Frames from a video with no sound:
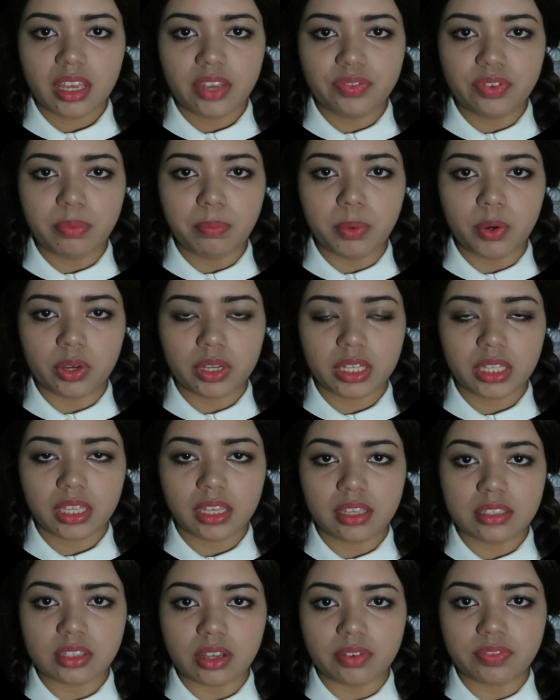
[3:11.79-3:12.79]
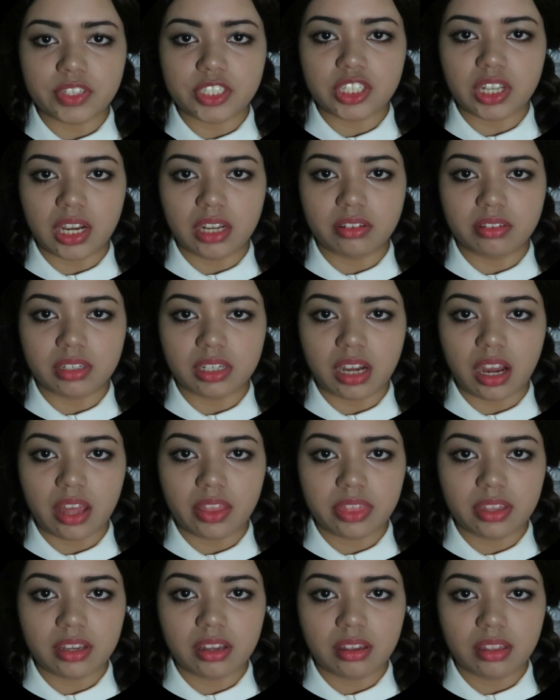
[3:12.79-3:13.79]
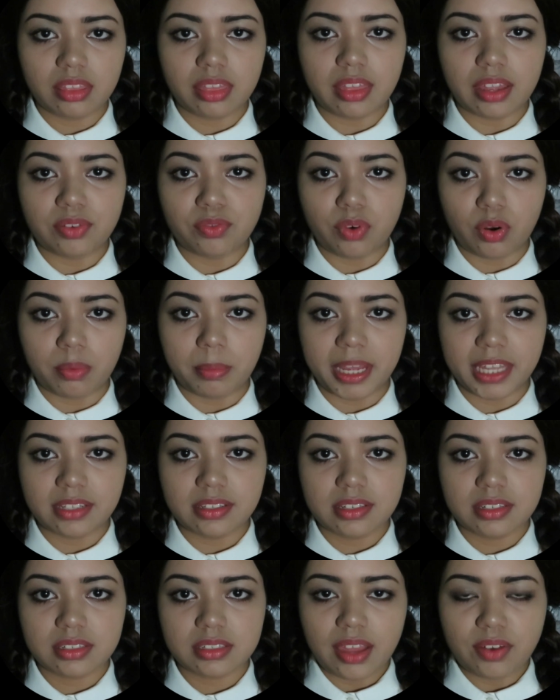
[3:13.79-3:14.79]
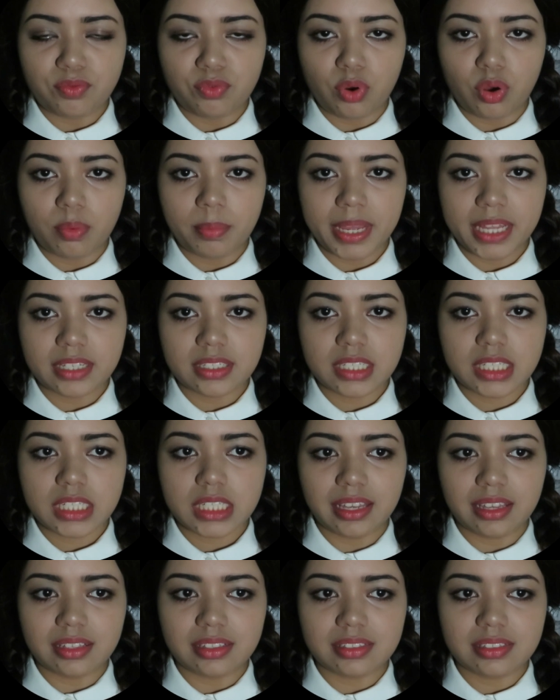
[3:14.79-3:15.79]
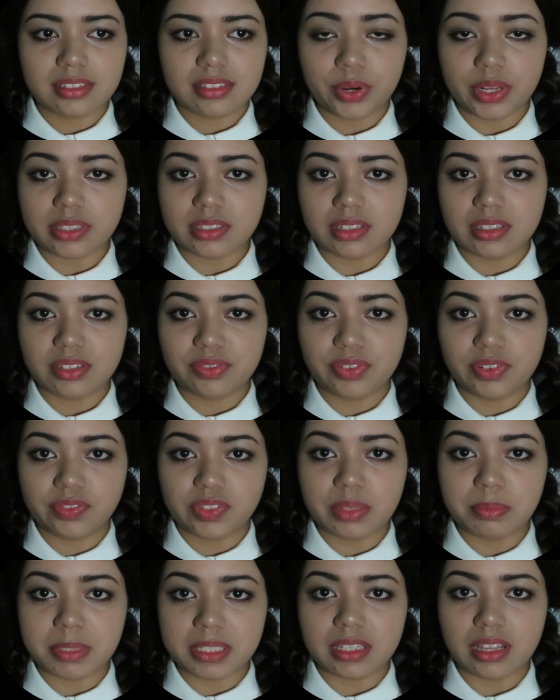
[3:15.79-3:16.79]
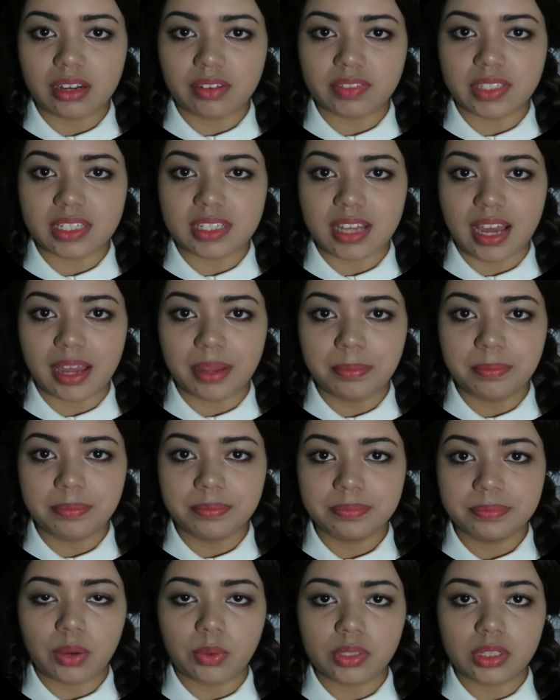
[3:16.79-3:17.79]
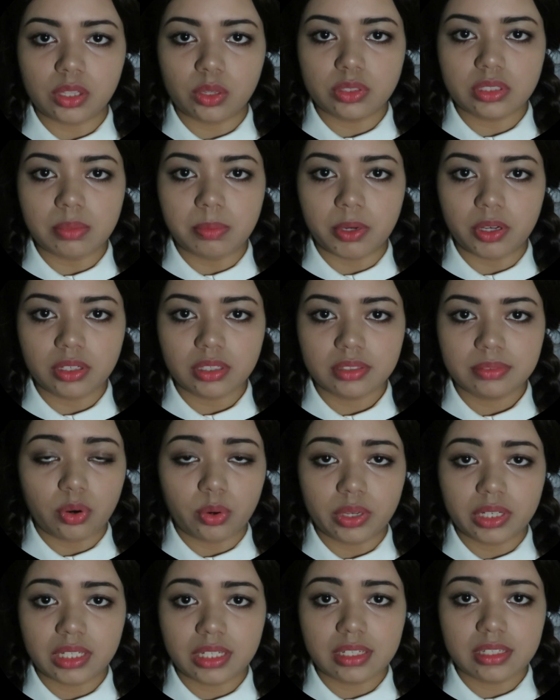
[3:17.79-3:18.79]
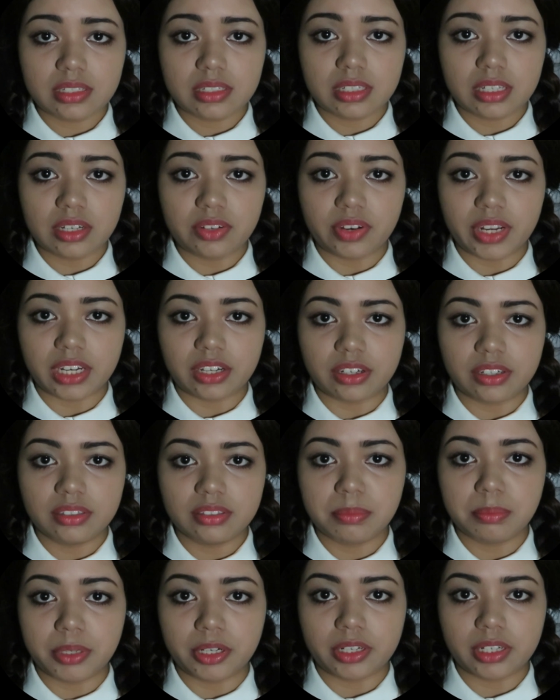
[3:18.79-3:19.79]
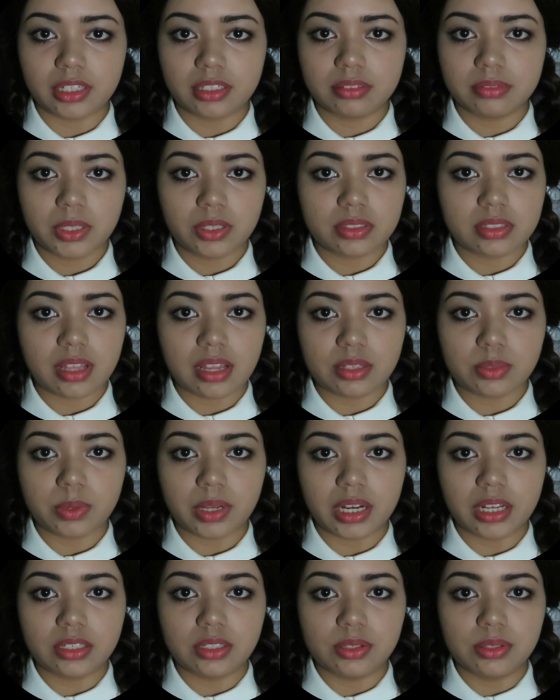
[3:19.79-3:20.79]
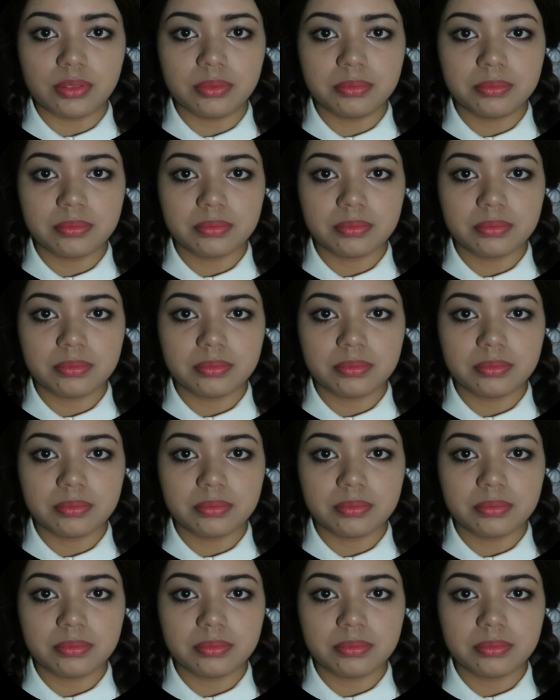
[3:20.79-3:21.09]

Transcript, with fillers: If a book is of a genre other than romance, and romance is present fifty percent of the time, I will close the book, throw it in the incinerator, and burn it, because that's what I do.